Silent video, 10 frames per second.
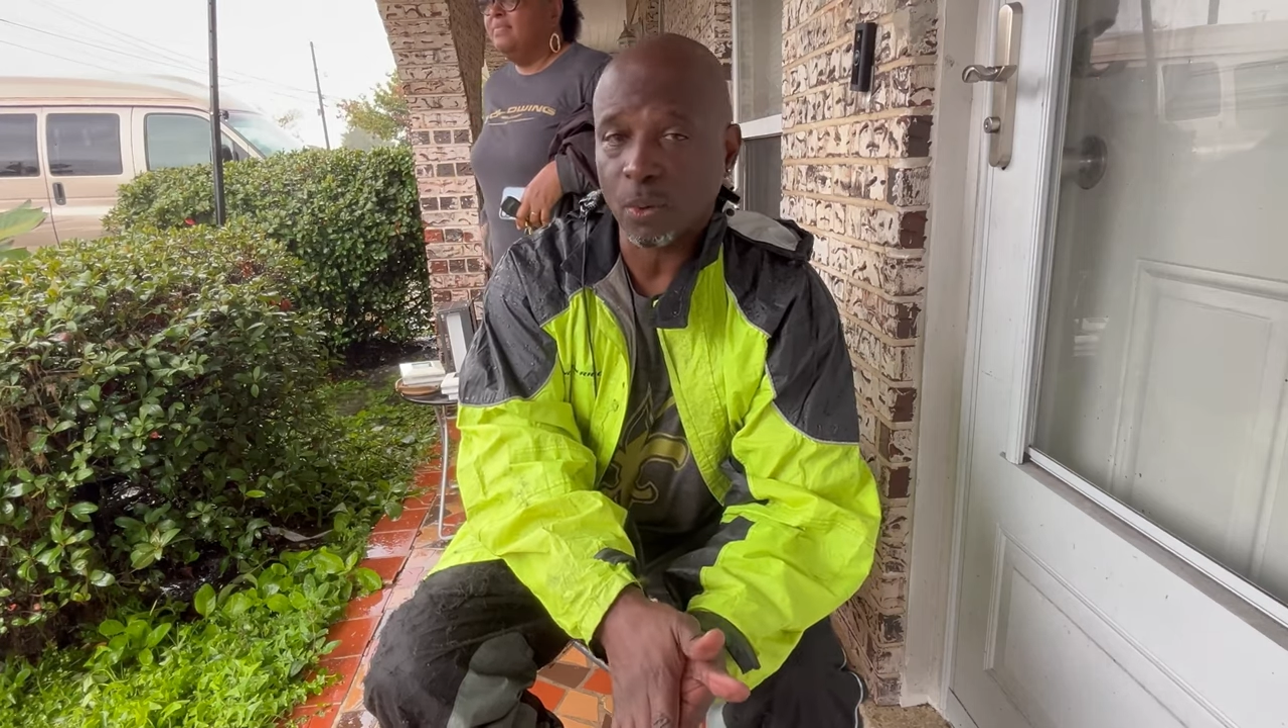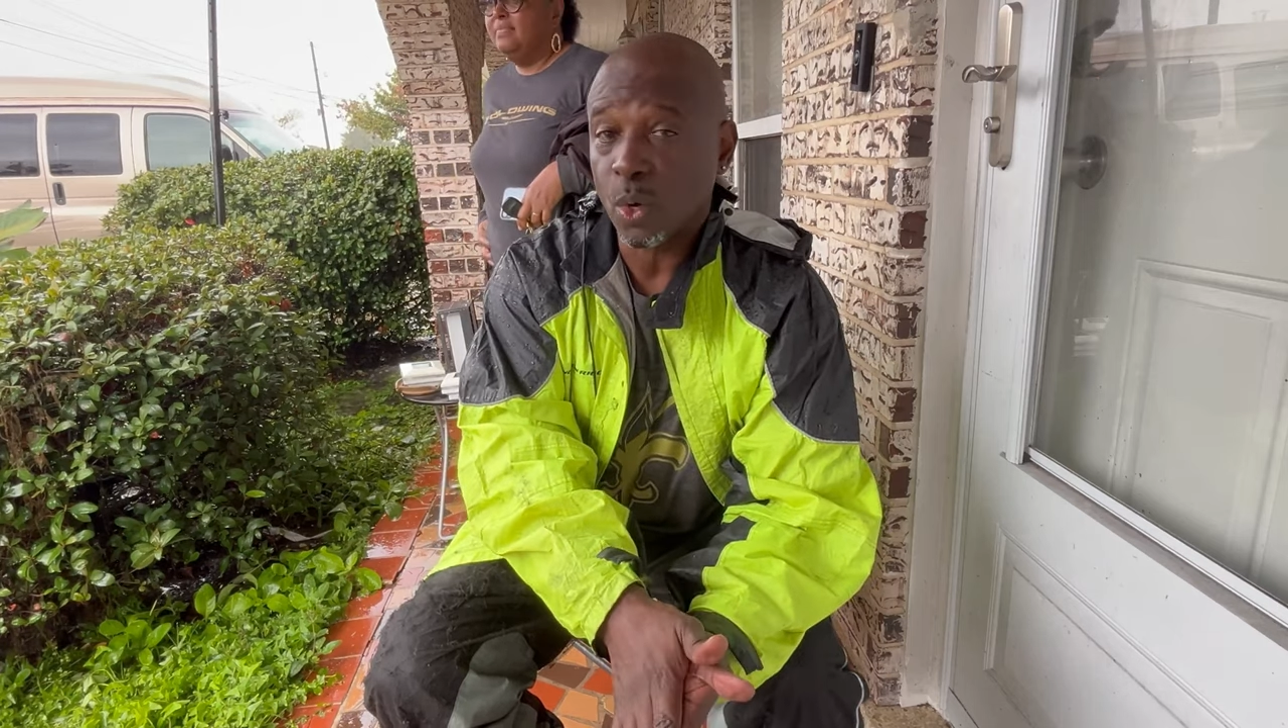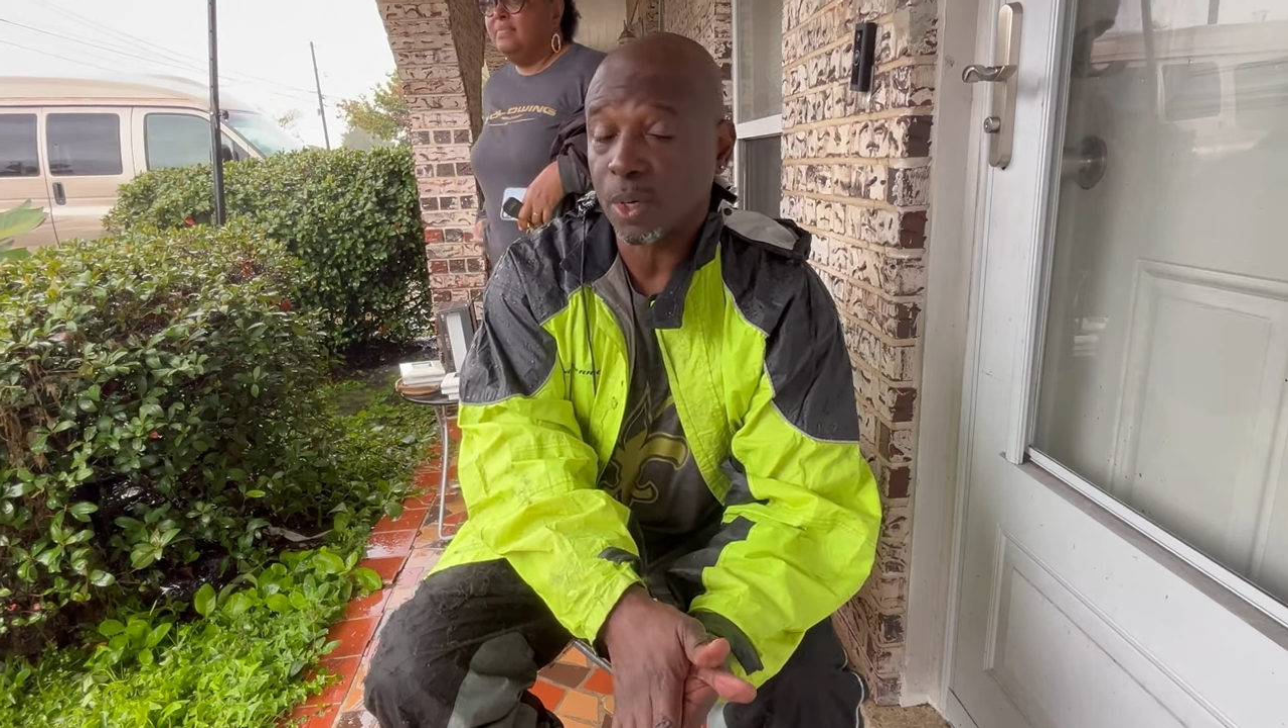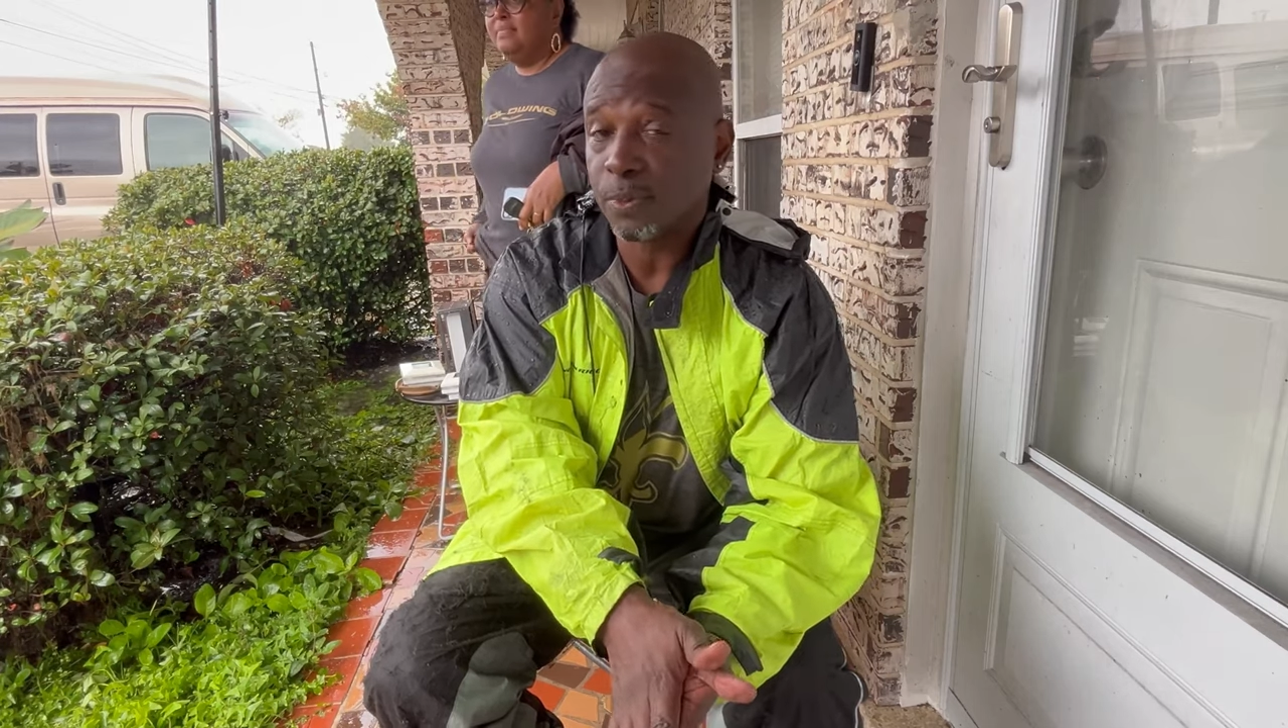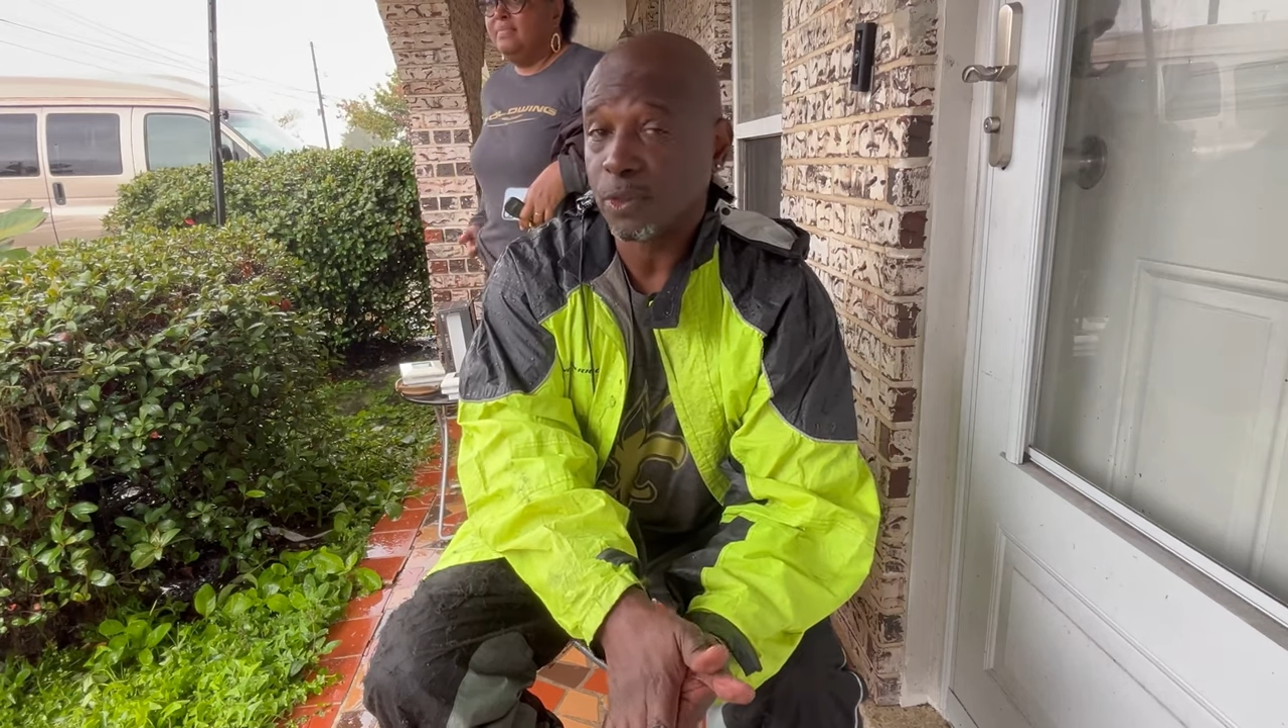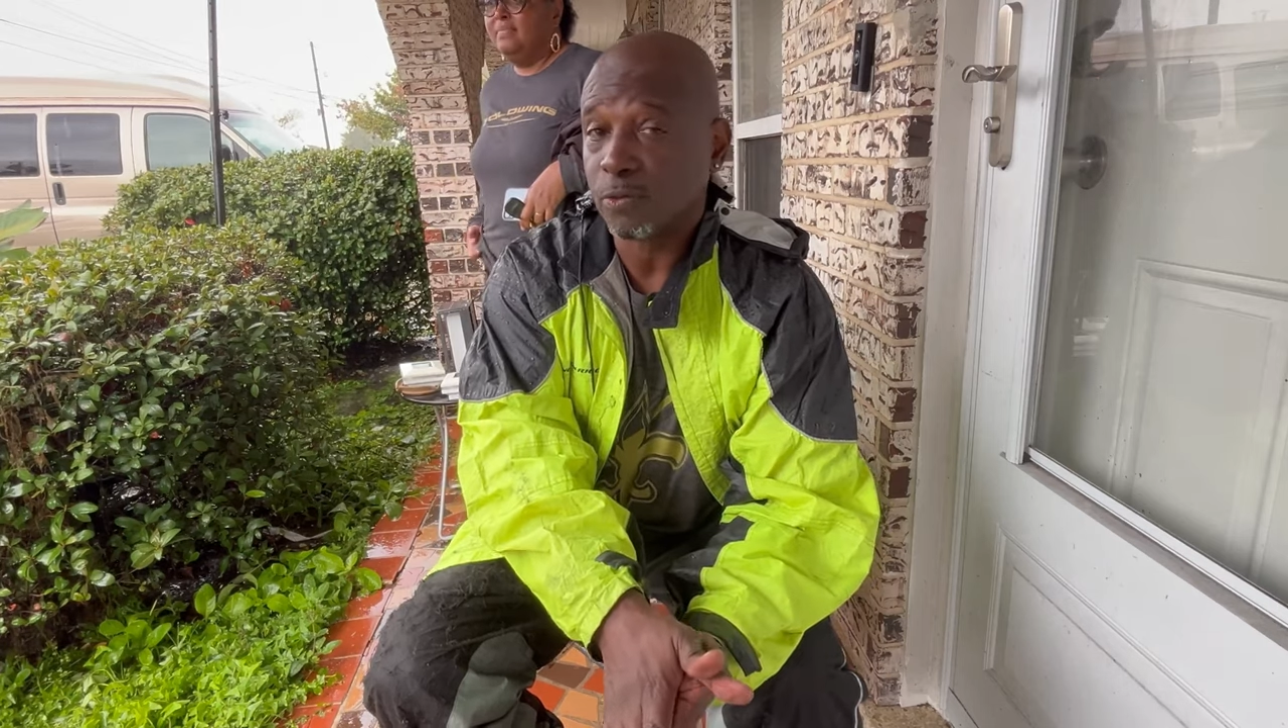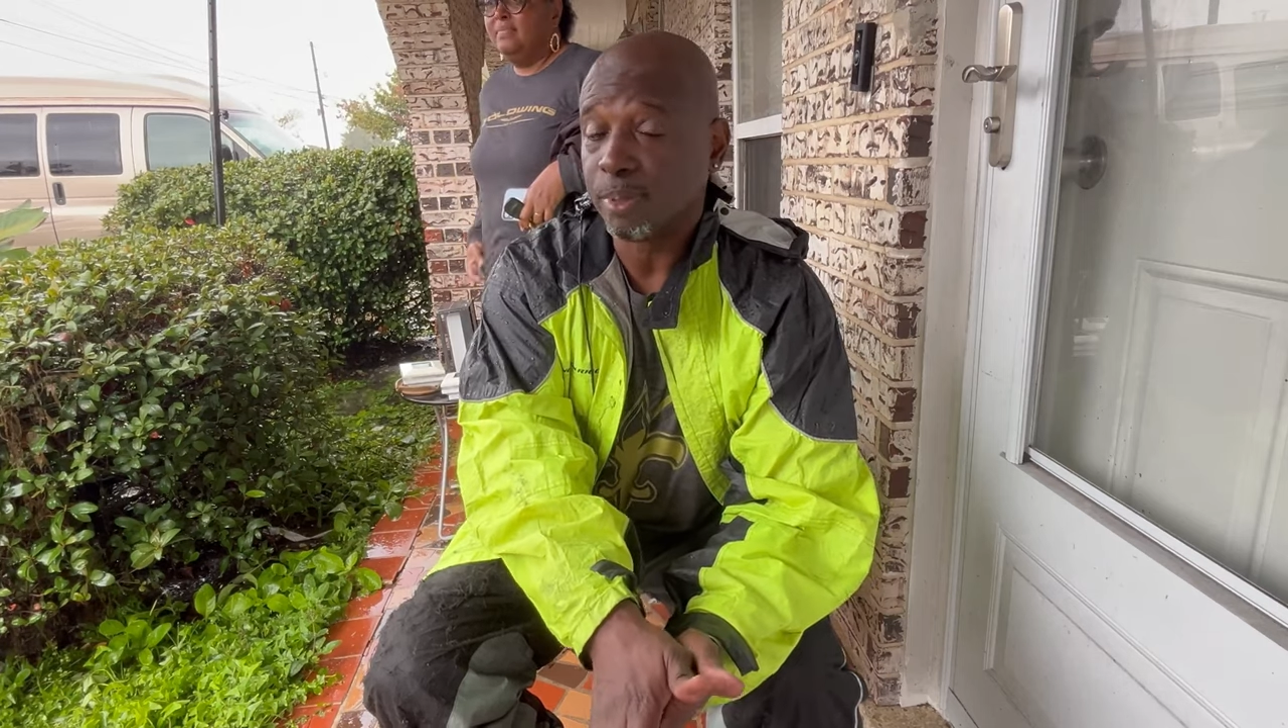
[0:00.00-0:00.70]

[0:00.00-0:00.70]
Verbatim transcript: waterproof